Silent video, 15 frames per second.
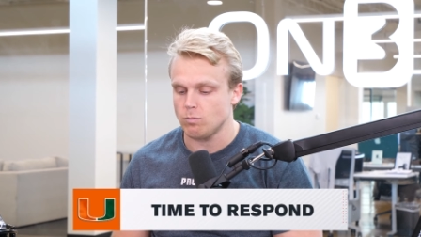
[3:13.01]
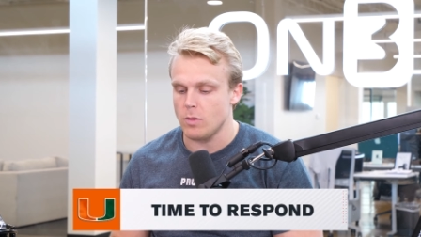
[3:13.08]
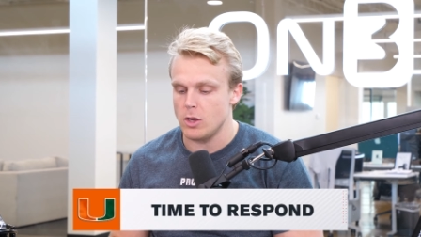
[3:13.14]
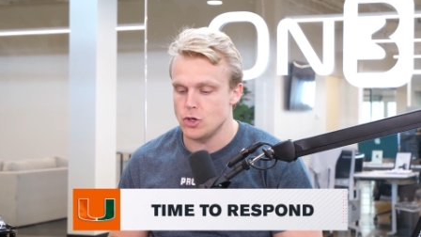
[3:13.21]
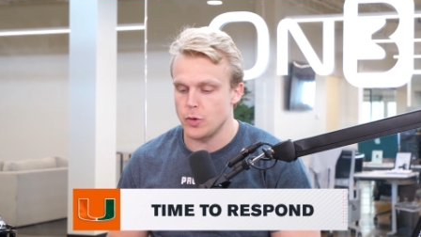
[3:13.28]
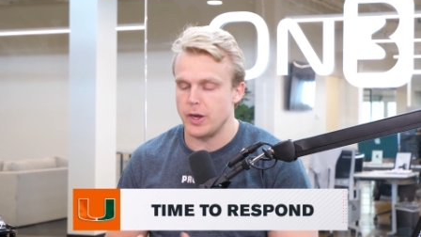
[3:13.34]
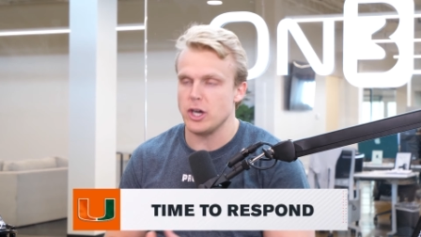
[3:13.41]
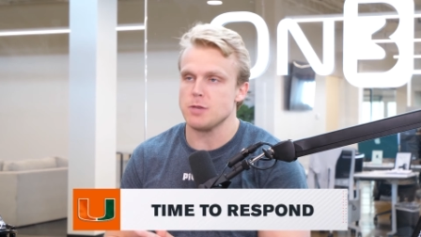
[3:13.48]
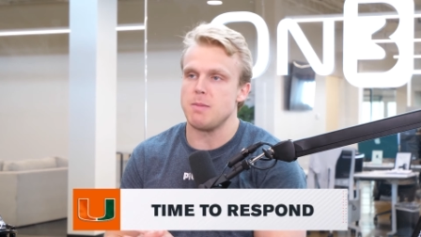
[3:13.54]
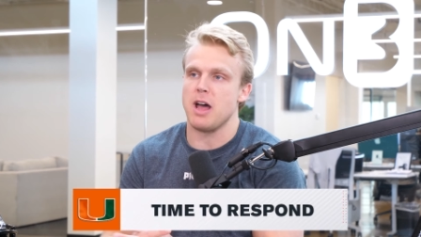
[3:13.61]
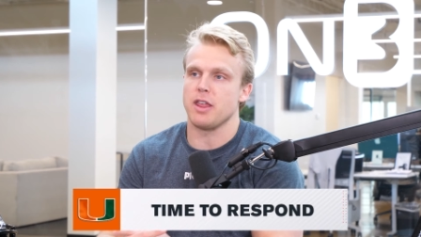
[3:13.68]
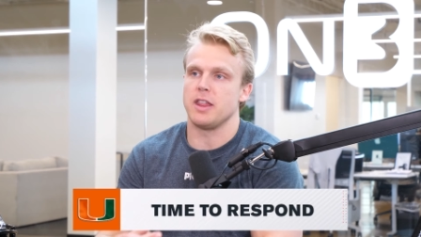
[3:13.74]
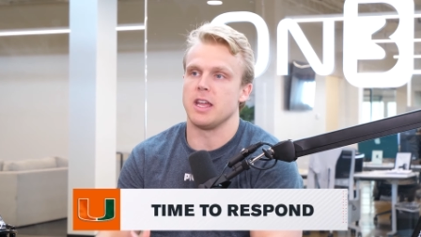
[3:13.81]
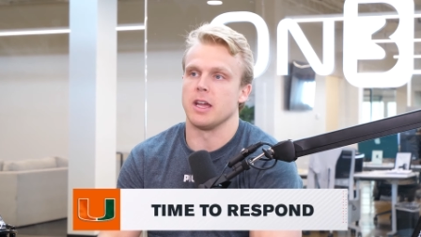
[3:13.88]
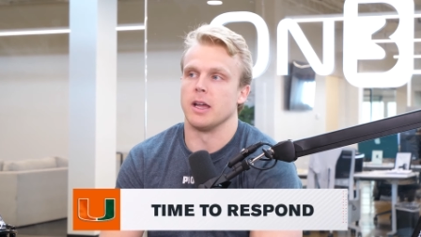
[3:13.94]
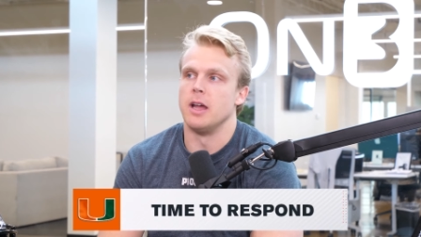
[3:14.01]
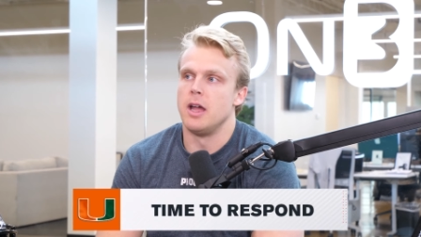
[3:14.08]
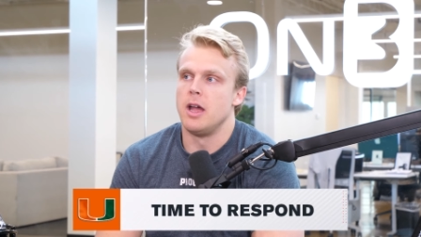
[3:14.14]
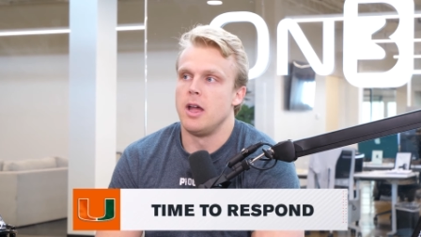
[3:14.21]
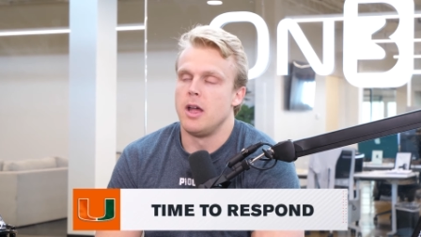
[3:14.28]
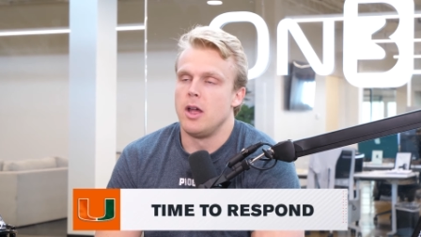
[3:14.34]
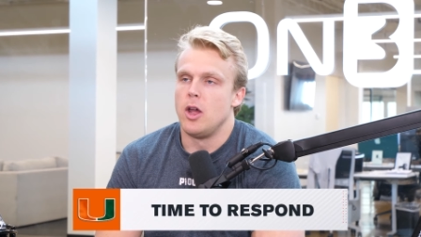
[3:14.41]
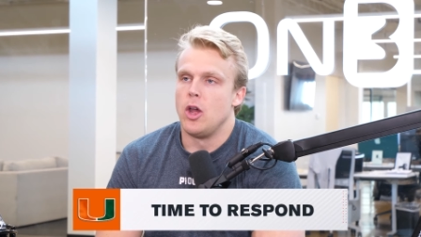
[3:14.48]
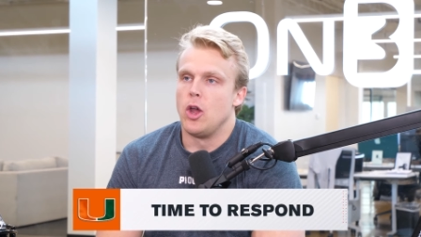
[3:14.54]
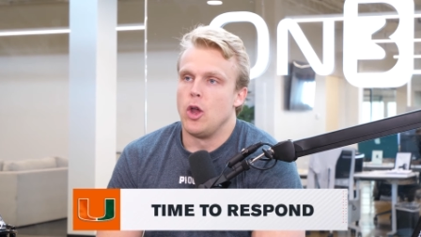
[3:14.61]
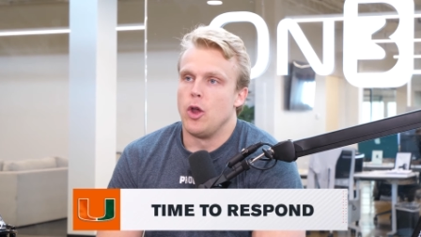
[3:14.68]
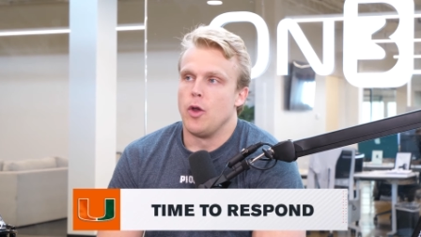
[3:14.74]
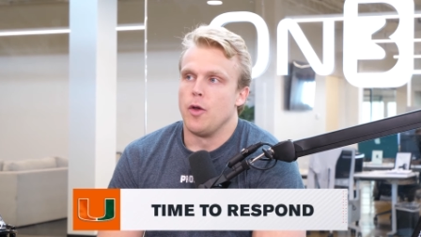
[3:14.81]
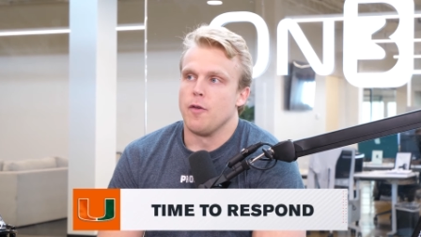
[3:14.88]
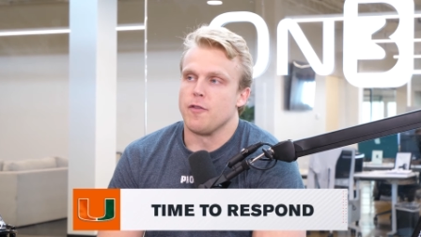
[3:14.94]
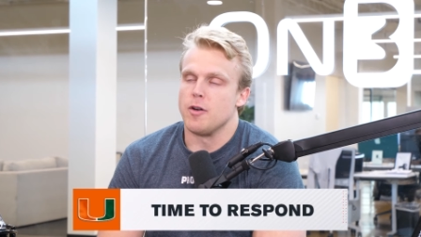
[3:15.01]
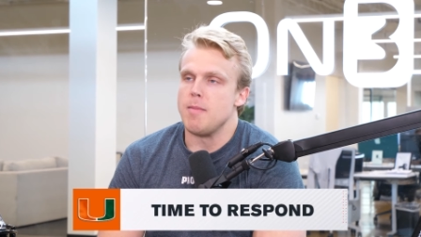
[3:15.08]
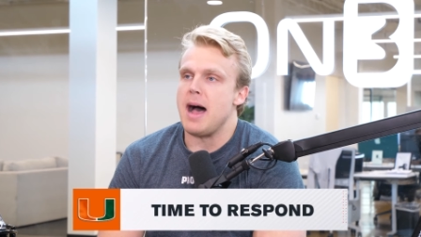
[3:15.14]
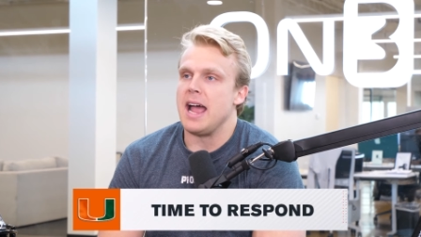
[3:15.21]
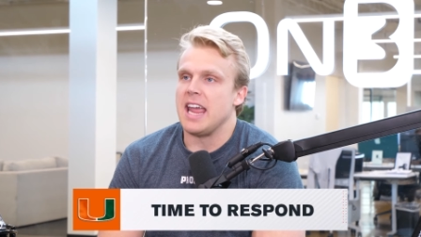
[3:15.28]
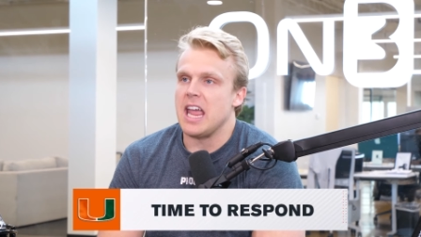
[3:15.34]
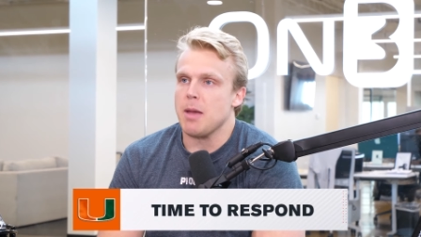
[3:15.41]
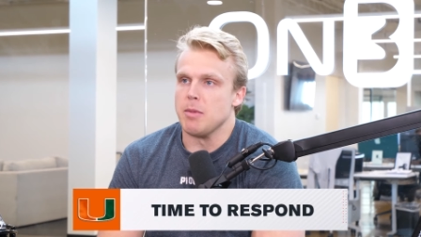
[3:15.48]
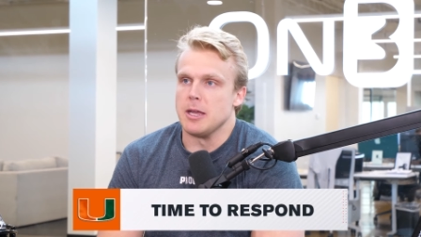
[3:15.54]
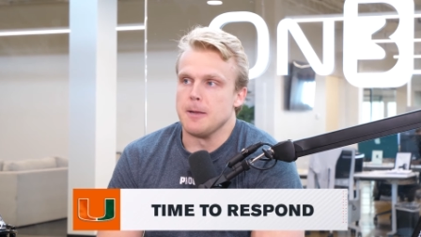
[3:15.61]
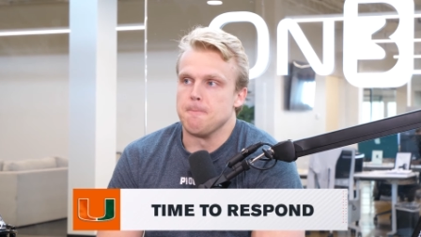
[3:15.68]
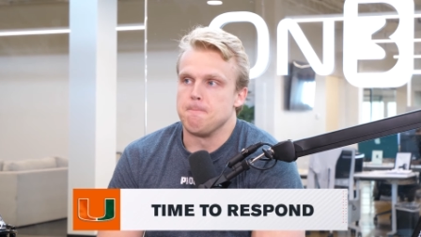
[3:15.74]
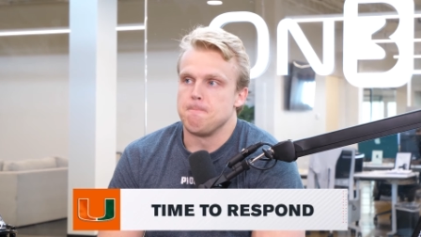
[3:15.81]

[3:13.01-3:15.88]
So here's my thing. For Miami,